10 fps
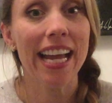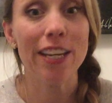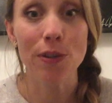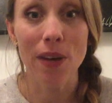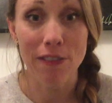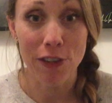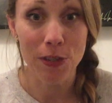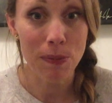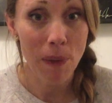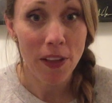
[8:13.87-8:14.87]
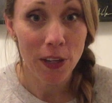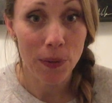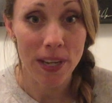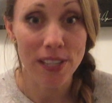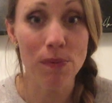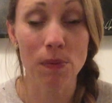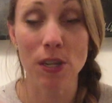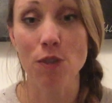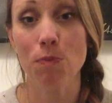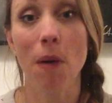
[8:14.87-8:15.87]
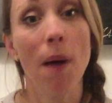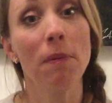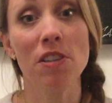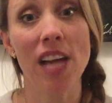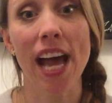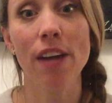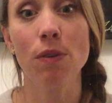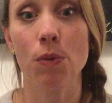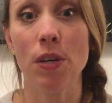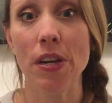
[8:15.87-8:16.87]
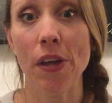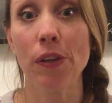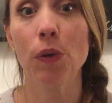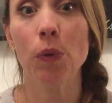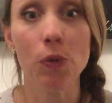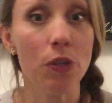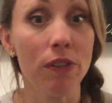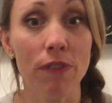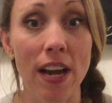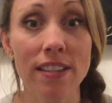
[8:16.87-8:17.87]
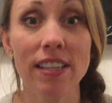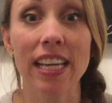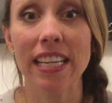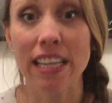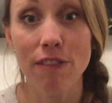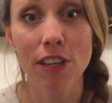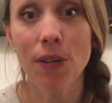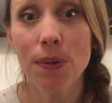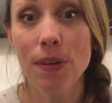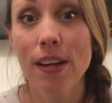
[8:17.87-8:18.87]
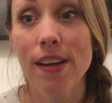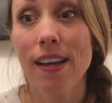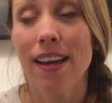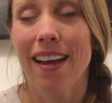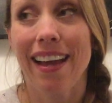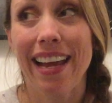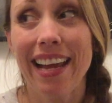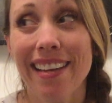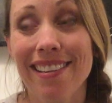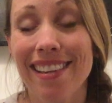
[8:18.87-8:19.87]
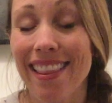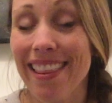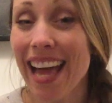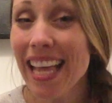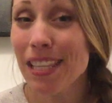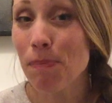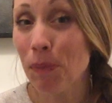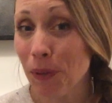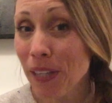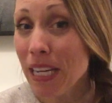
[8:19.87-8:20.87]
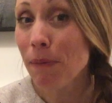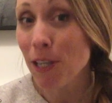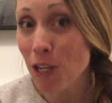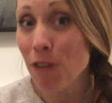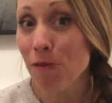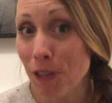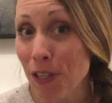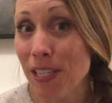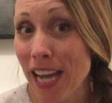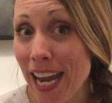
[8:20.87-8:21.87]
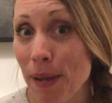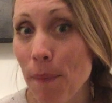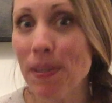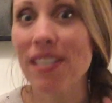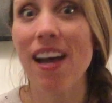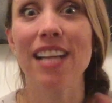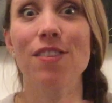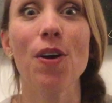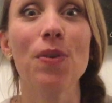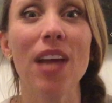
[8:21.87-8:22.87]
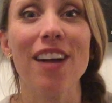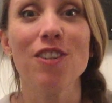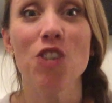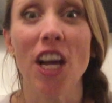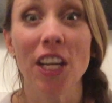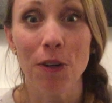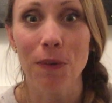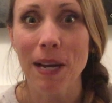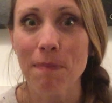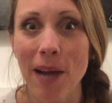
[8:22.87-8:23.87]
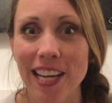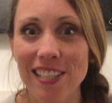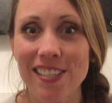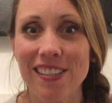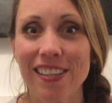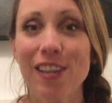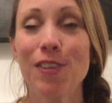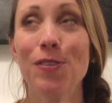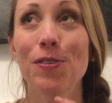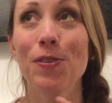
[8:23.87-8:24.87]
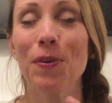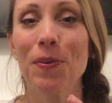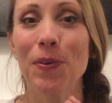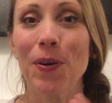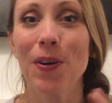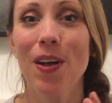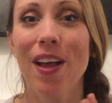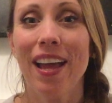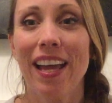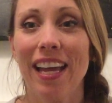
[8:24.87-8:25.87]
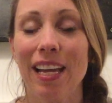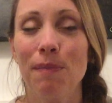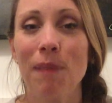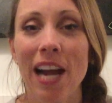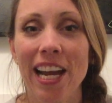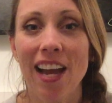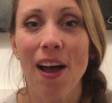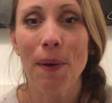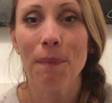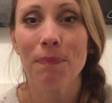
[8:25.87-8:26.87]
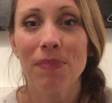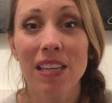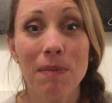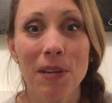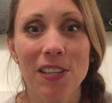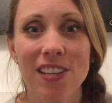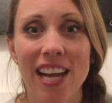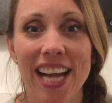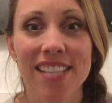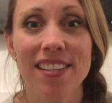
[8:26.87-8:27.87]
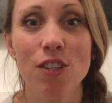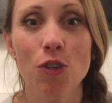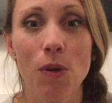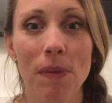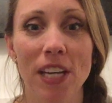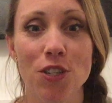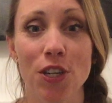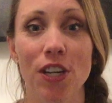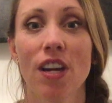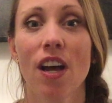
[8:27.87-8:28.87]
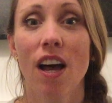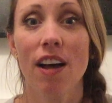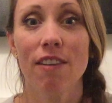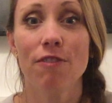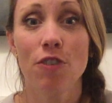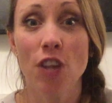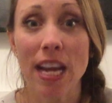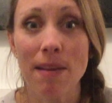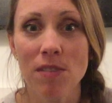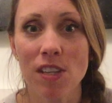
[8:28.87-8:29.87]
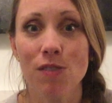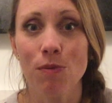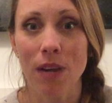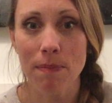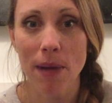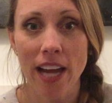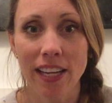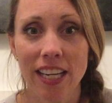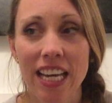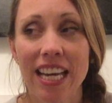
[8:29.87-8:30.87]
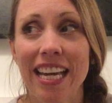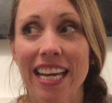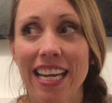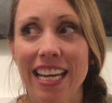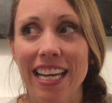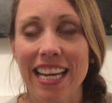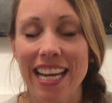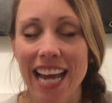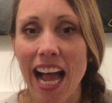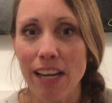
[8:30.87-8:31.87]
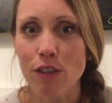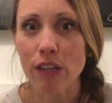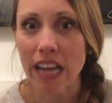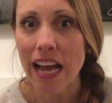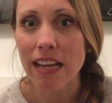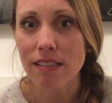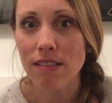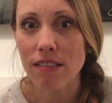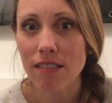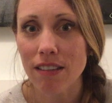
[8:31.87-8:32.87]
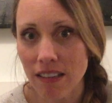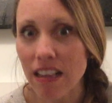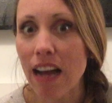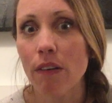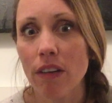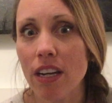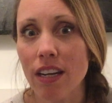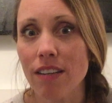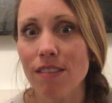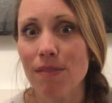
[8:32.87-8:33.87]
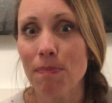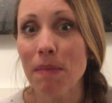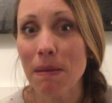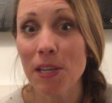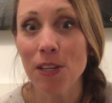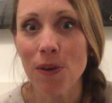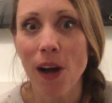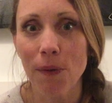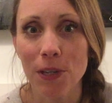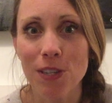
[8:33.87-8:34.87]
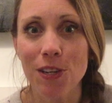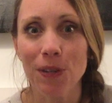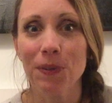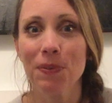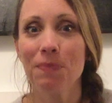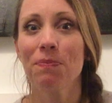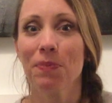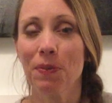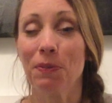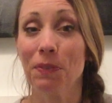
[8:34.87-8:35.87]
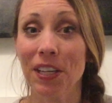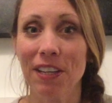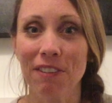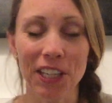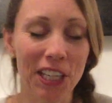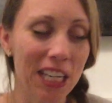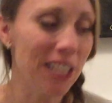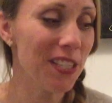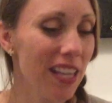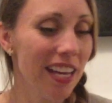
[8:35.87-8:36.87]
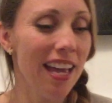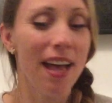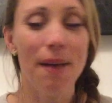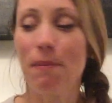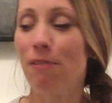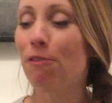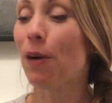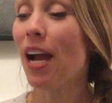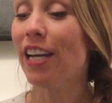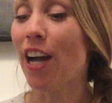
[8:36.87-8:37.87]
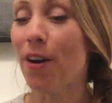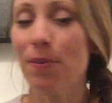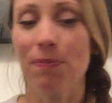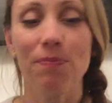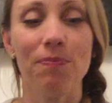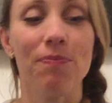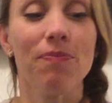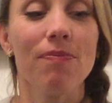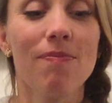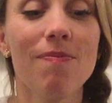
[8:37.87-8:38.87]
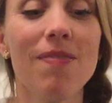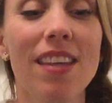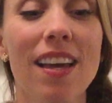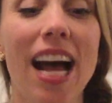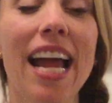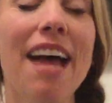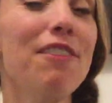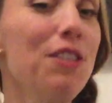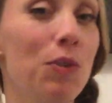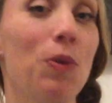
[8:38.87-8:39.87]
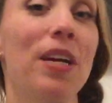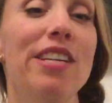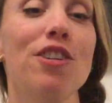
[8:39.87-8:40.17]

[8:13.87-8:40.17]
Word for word: and you have your spelling quiz, which mom or dad or another older friend can give you. And that's pretty much it for the day. Besides, oh yeah, check your rain bags. So cool. In my um, email today, I sent you a picture of James's rain bag, he actually has a cloud in it. Maybe you got one too. Really, really neat. Before I go, I have a story